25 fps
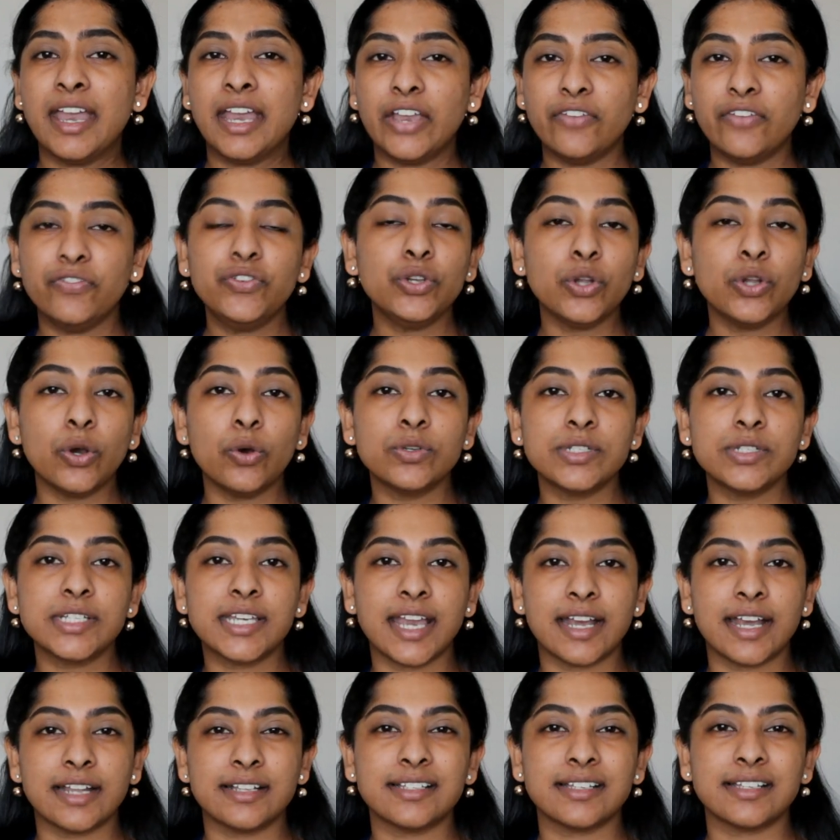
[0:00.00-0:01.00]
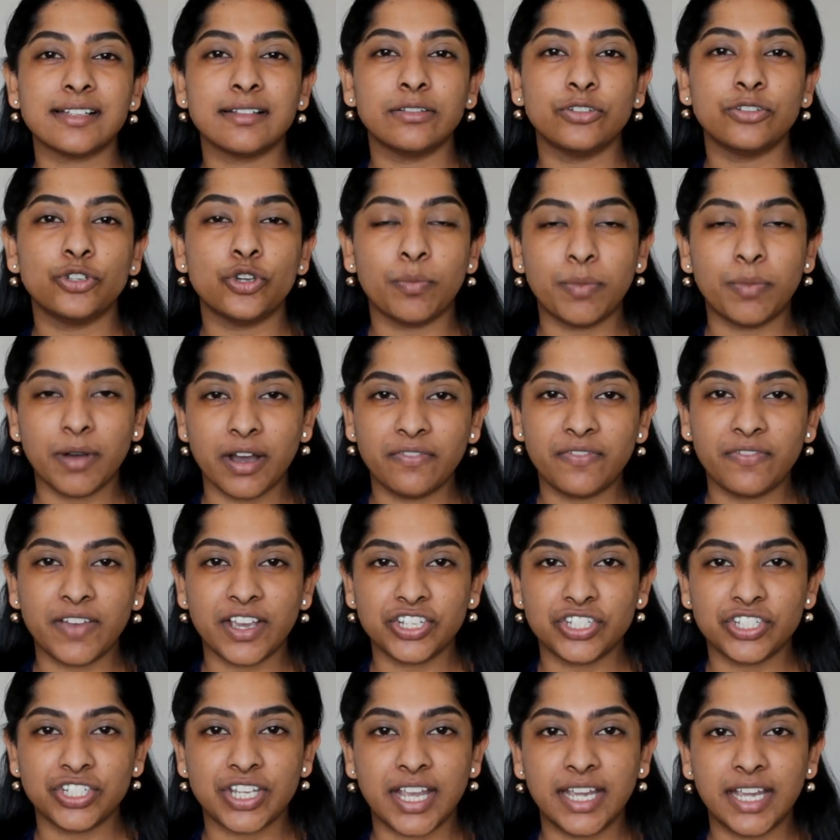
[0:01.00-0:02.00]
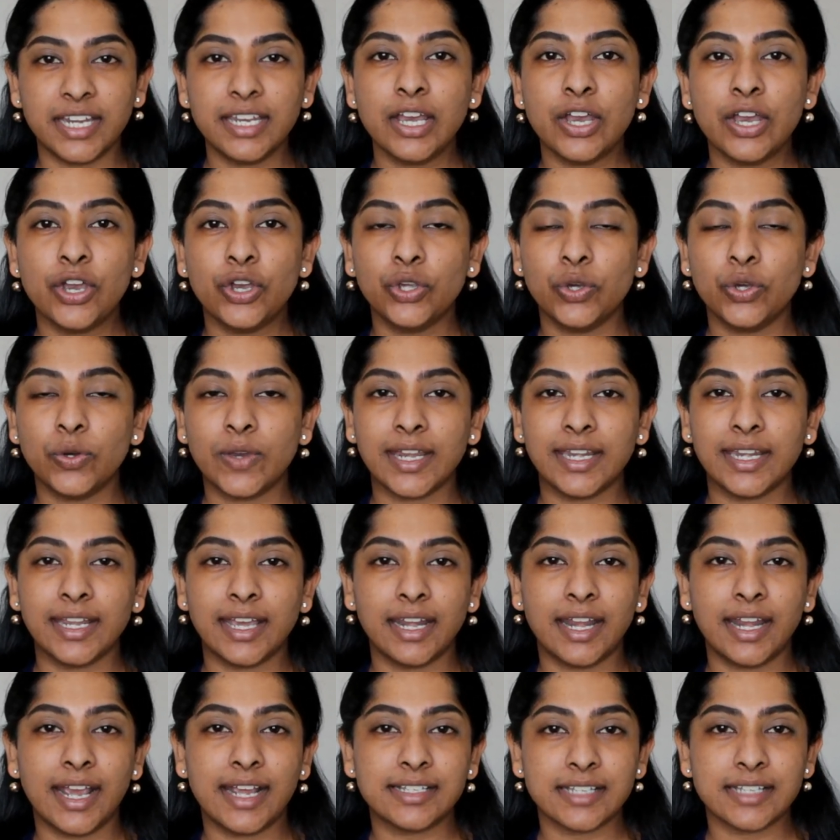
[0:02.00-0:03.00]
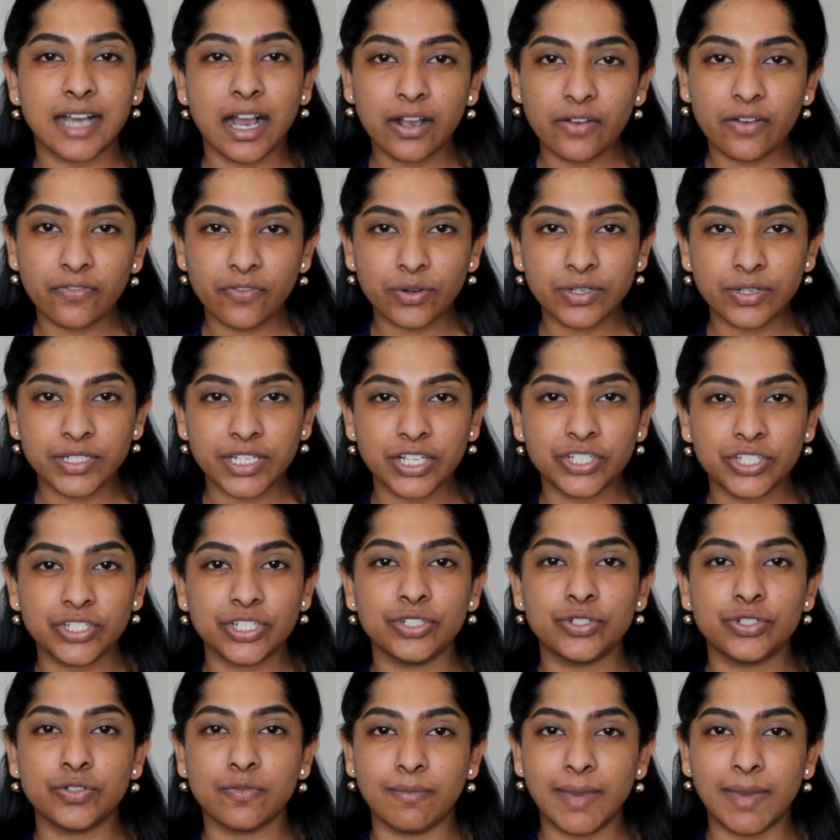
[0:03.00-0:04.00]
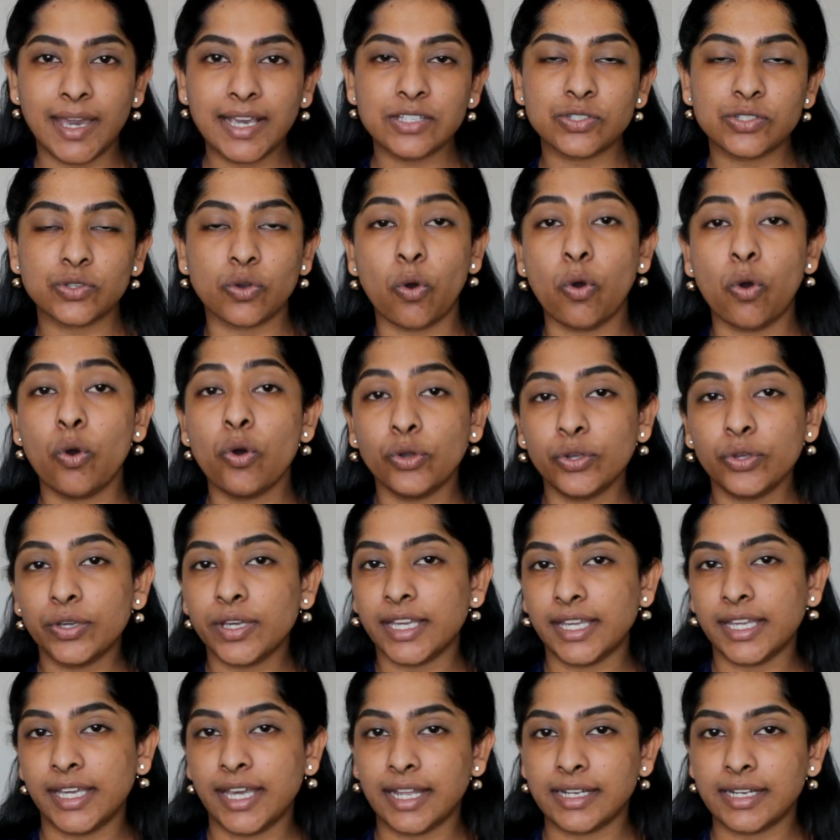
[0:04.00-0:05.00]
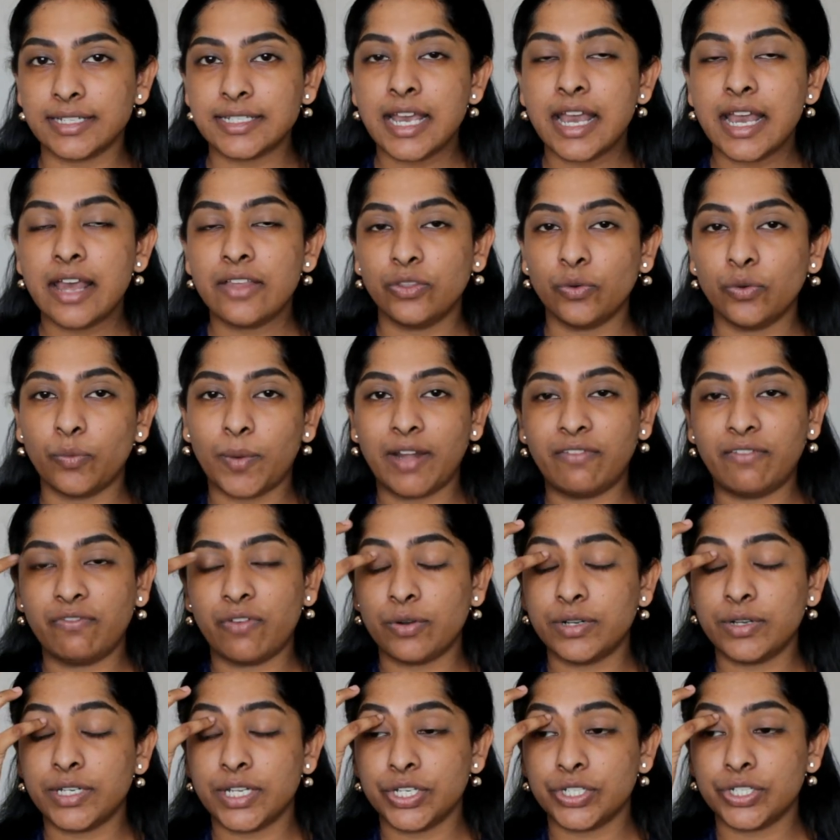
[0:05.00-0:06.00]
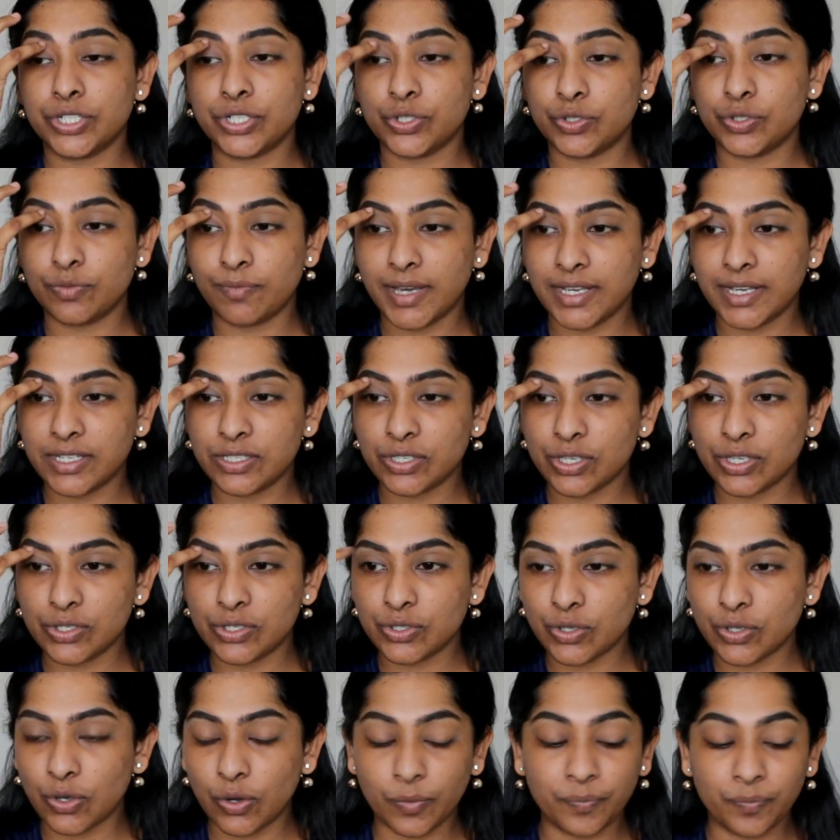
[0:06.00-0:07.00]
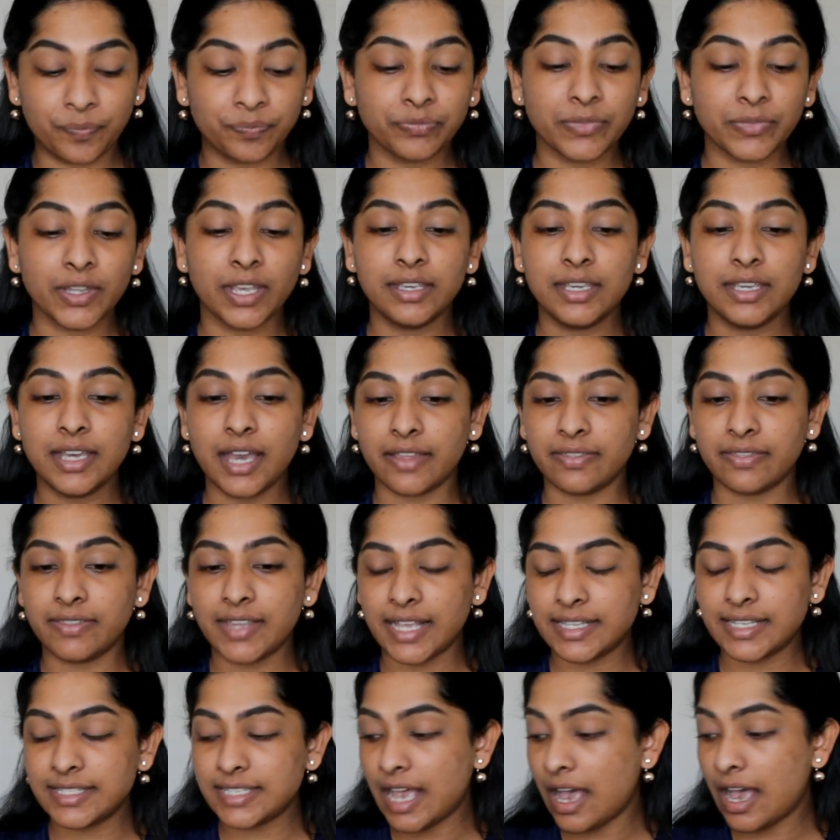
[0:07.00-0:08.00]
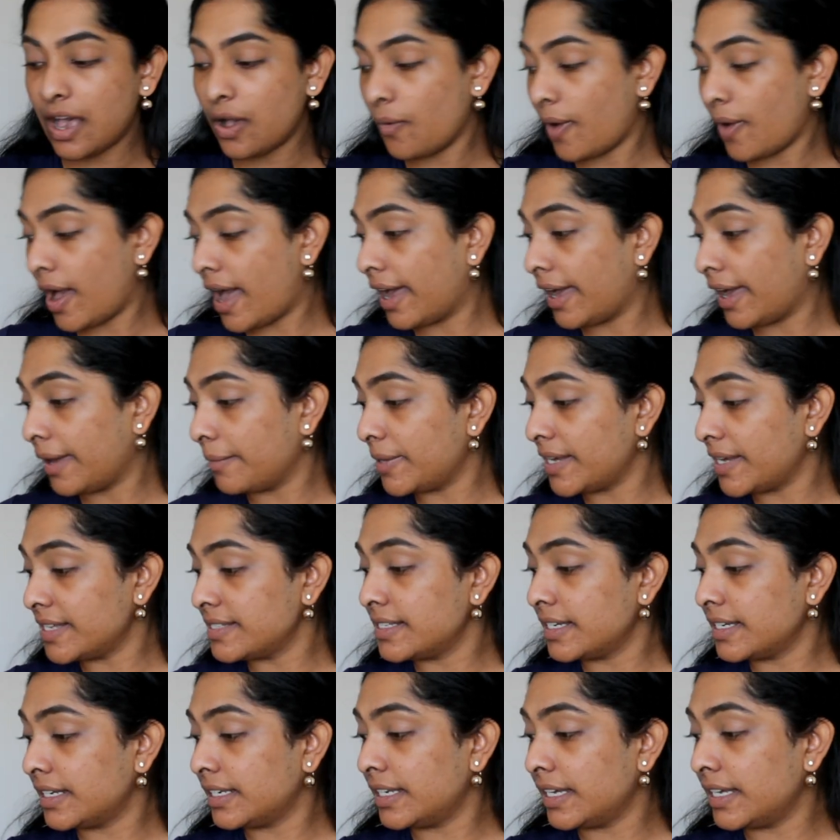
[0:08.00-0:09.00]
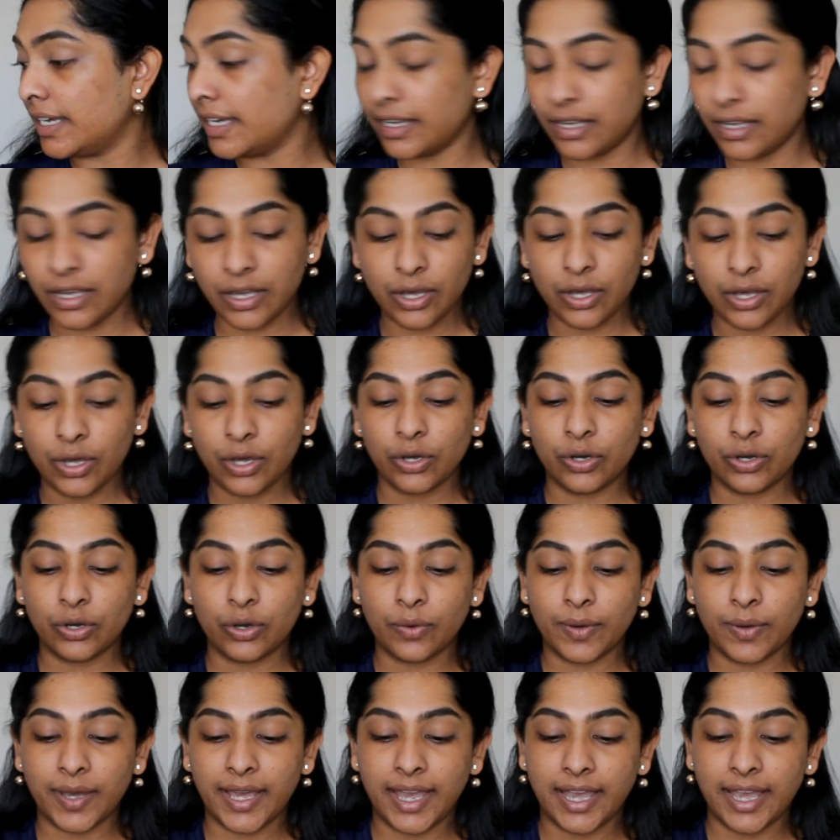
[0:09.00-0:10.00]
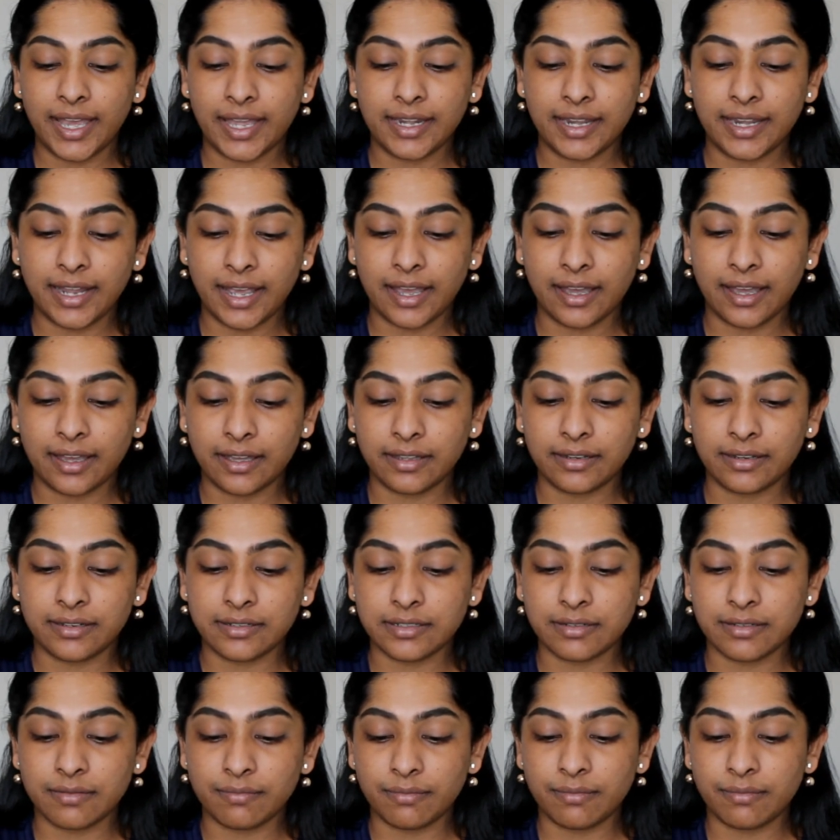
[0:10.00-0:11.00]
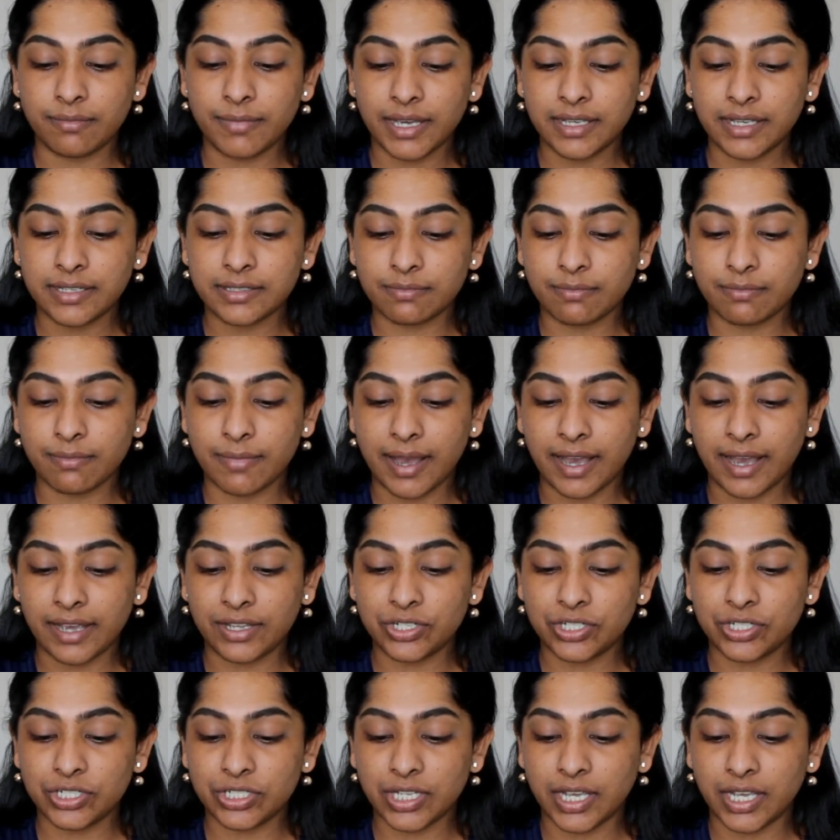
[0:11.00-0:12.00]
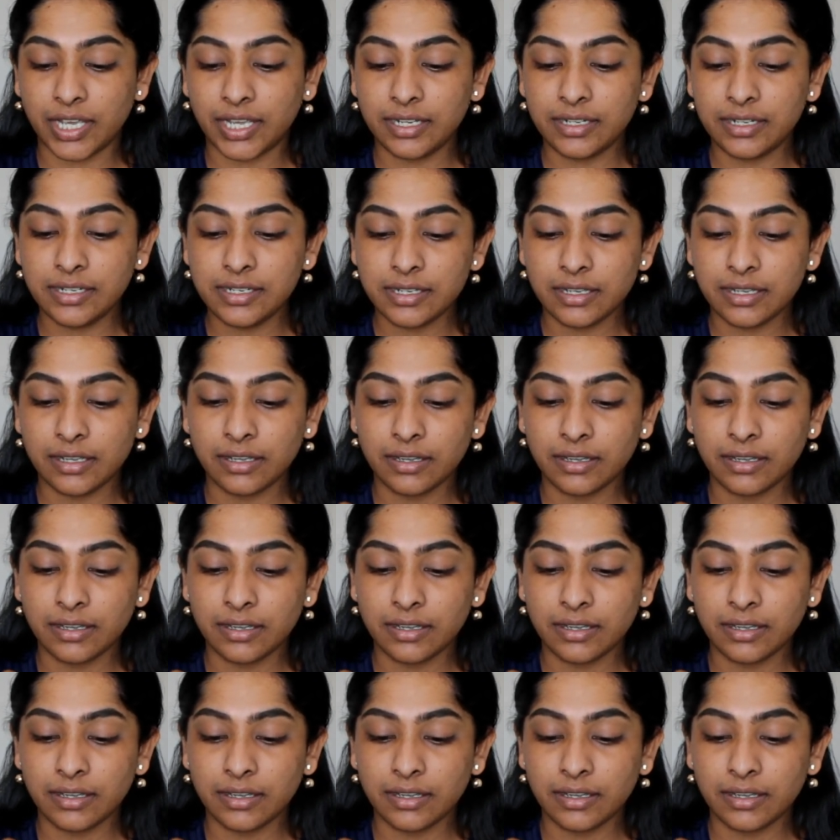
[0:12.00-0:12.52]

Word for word: If you don't get your perfect shade, you can get a darker foundation to mix, or you can get the white foundation to mix. So yeah, that's how I basically go ahead and mix my shade.